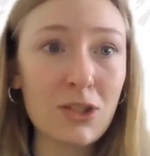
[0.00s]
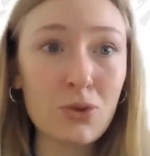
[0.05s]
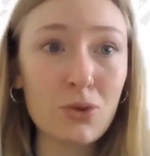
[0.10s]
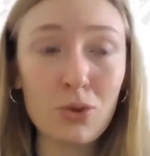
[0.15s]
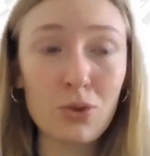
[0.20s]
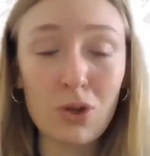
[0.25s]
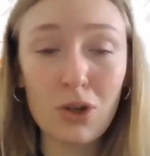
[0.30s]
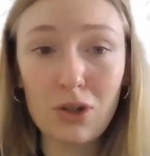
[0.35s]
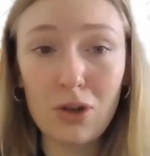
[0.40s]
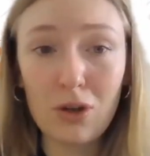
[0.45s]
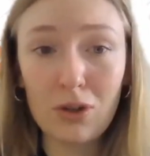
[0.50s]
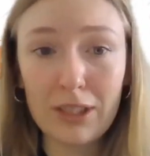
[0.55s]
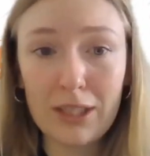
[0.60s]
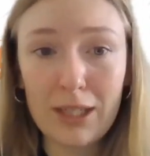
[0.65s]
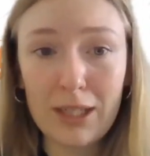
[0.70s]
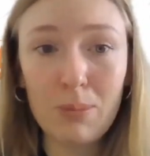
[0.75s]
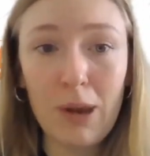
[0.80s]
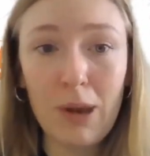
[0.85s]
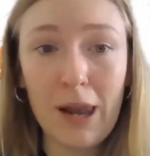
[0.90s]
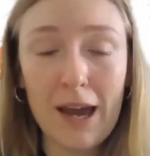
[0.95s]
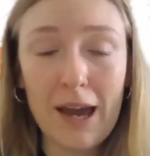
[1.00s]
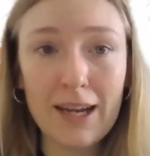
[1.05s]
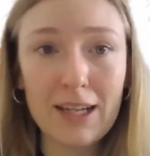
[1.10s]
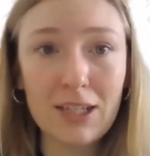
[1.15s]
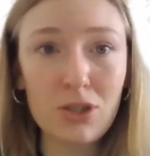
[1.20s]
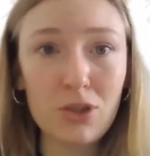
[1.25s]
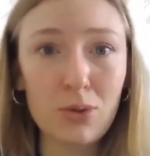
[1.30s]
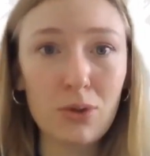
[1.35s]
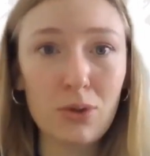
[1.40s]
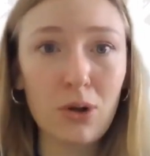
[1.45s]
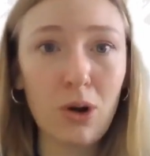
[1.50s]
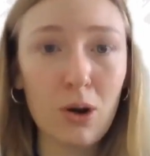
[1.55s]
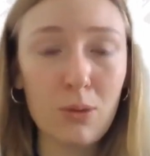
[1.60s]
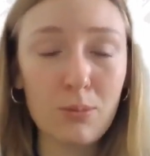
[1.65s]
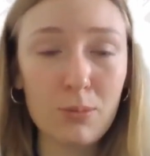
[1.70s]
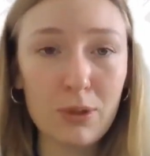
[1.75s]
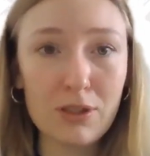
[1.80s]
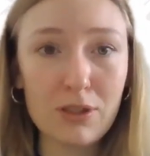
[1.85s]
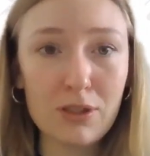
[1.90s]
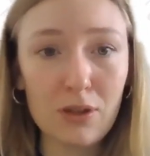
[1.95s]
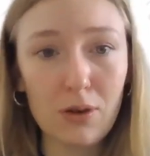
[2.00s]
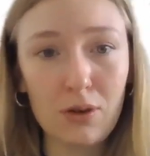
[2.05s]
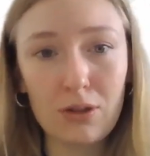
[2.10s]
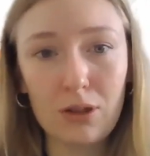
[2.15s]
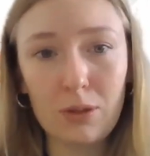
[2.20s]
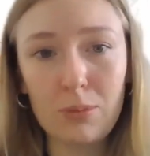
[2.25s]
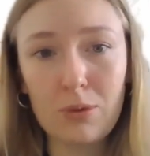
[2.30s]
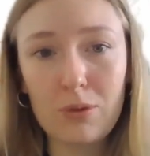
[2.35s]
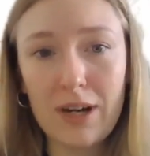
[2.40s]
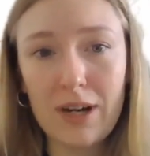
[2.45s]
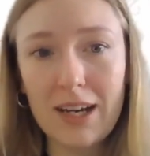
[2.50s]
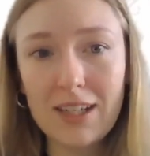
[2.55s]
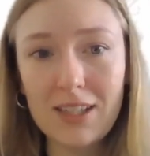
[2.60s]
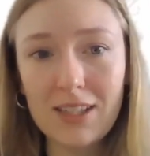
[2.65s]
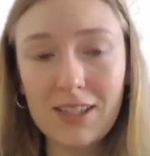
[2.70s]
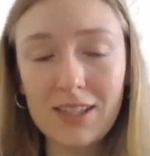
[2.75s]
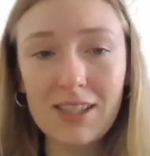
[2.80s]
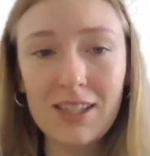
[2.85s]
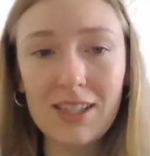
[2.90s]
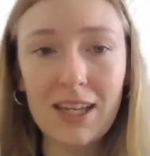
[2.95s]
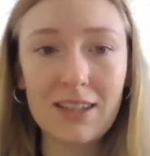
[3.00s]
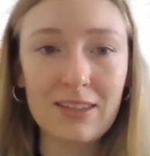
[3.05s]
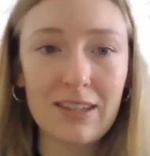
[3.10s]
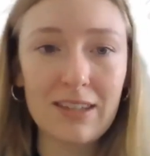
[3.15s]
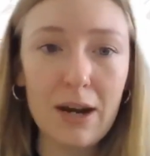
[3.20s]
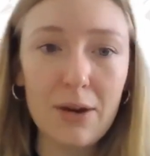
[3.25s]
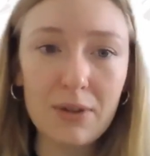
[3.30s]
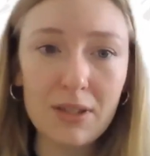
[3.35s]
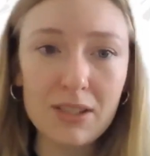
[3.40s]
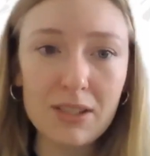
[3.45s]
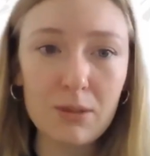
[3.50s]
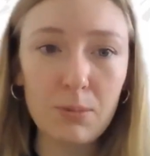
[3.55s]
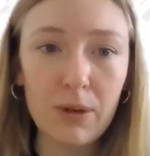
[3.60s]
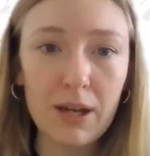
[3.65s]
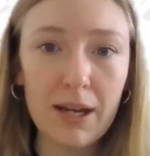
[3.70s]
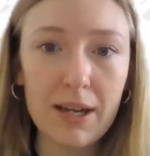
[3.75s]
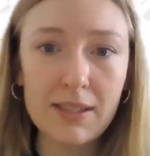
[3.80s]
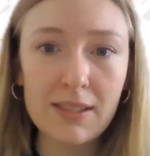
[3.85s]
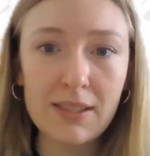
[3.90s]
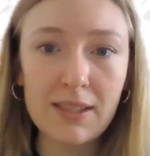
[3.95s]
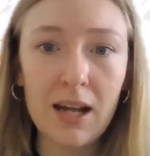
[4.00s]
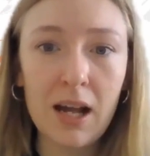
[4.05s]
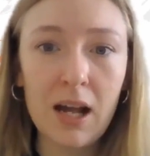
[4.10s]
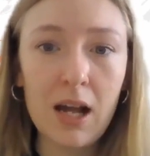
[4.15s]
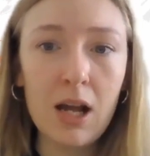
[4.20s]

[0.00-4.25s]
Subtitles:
do not only apply to a company's own operations and direct suppliers,